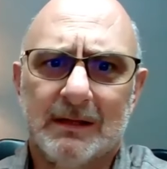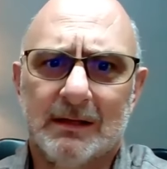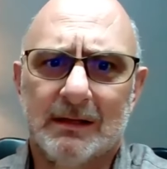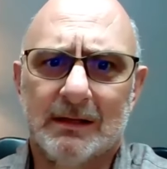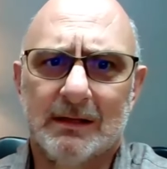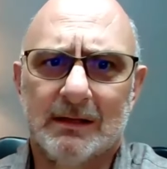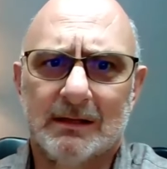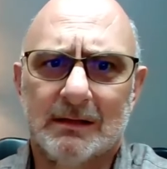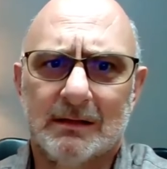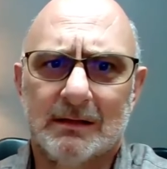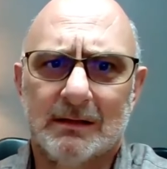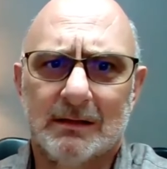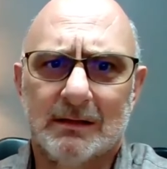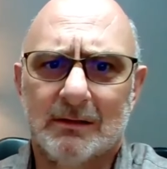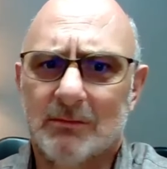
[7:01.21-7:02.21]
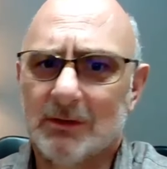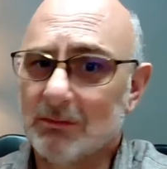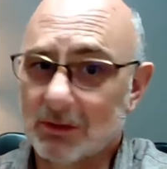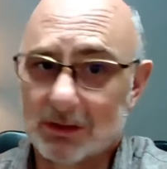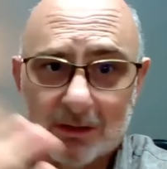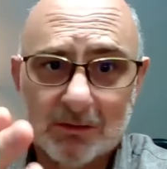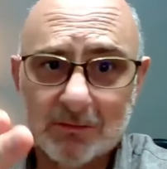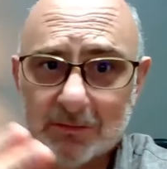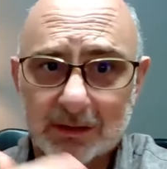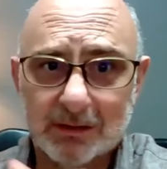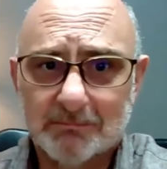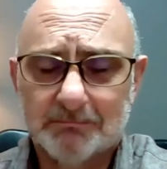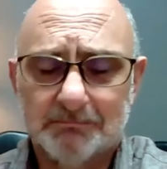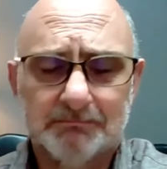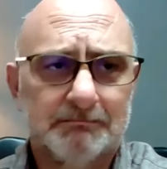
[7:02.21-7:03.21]
And we would off
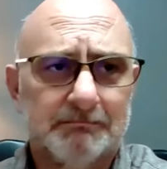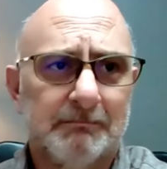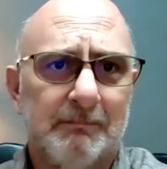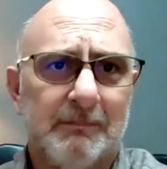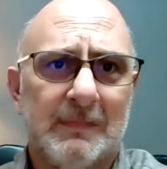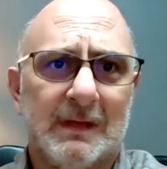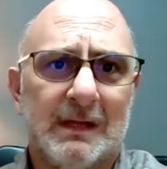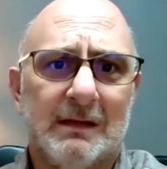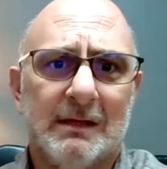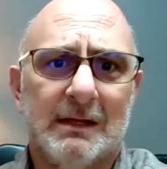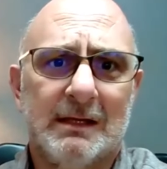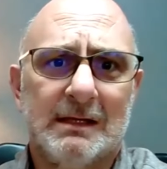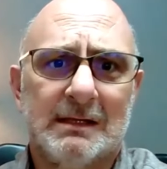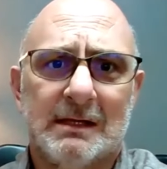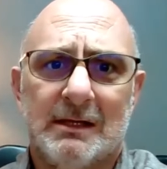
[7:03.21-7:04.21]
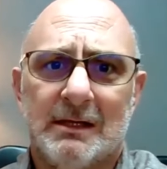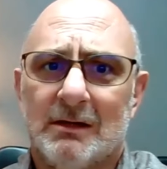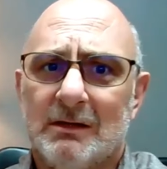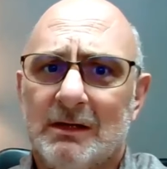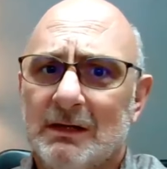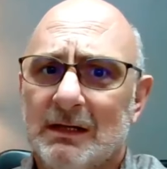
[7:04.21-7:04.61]
it. And then he said, "You